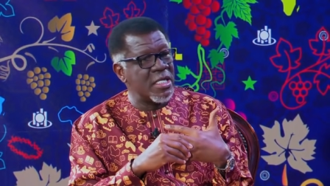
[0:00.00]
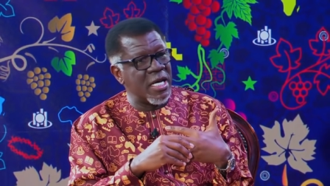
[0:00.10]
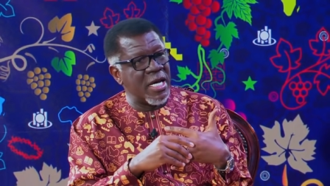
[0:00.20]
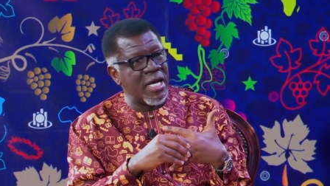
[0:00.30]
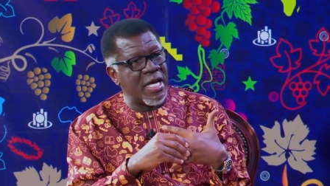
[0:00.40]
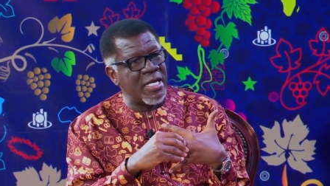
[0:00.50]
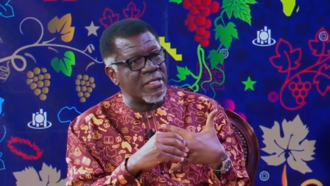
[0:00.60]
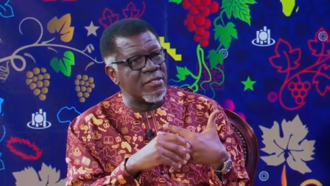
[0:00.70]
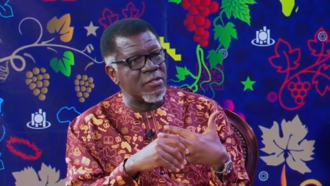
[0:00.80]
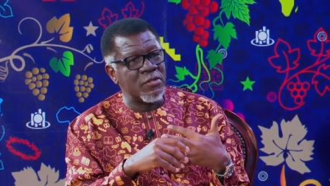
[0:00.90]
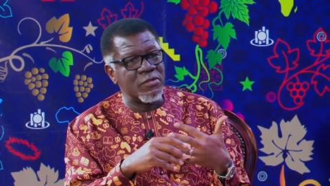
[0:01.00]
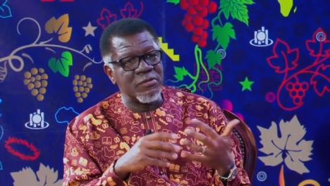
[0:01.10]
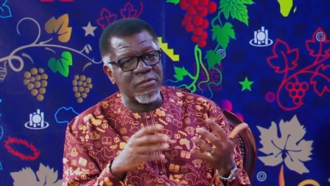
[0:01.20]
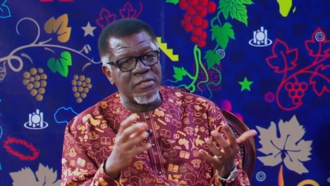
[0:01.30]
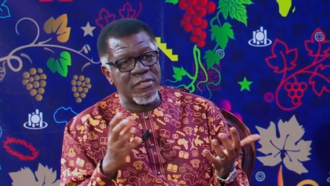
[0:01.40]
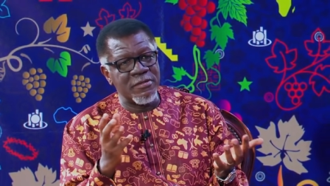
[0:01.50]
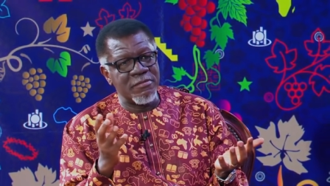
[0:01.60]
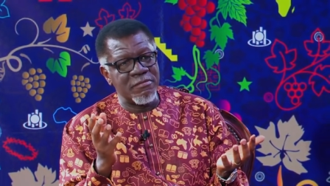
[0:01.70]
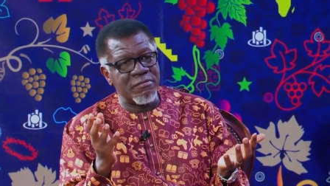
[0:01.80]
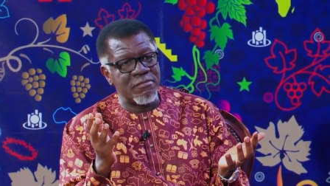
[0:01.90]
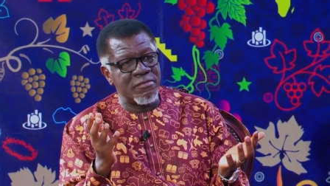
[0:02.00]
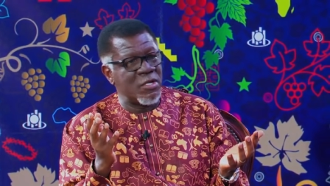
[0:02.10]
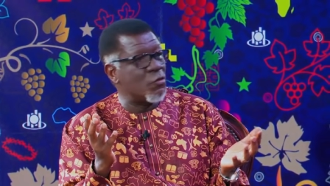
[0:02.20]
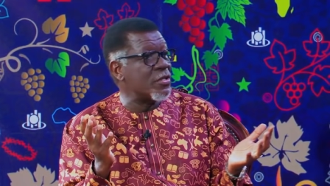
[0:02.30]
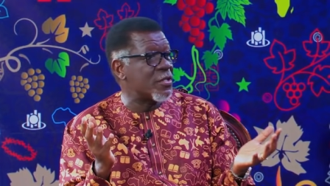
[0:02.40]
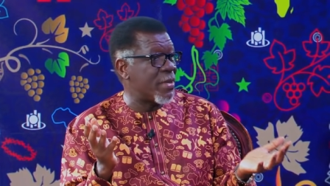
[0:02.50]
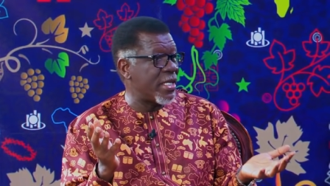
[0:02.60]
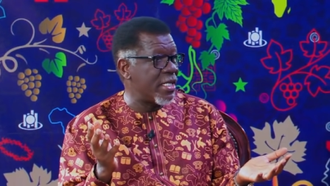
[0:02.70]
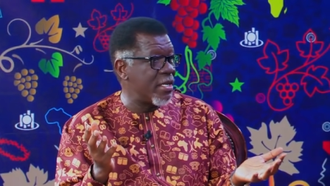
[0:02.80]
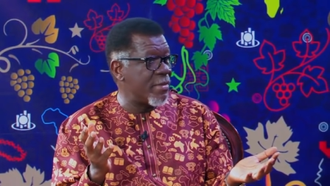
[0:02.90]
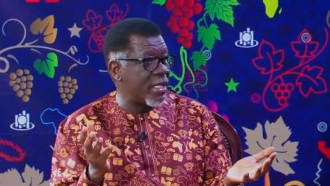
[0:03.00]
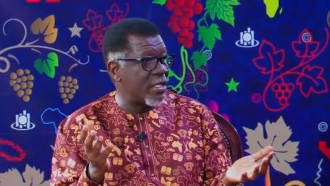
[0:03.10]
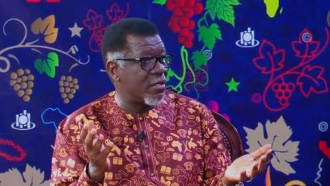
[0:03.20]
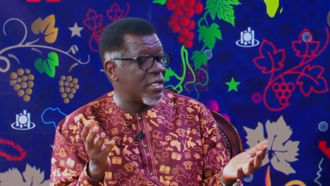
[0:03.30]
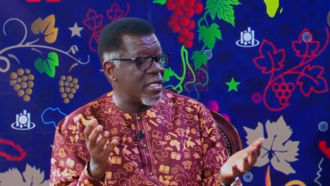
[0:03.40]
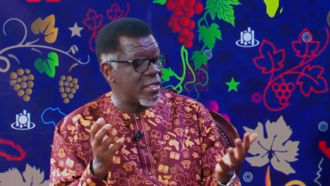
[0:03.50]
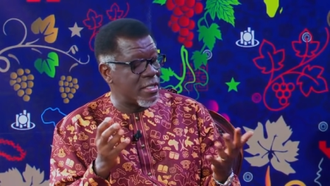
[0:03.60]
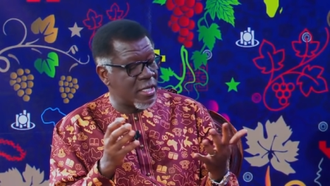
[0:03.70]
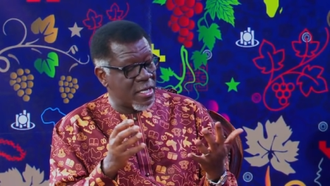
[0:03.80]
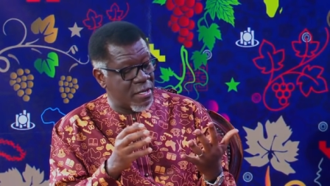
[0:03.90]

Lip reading: and so they wouldn't spend any money on it.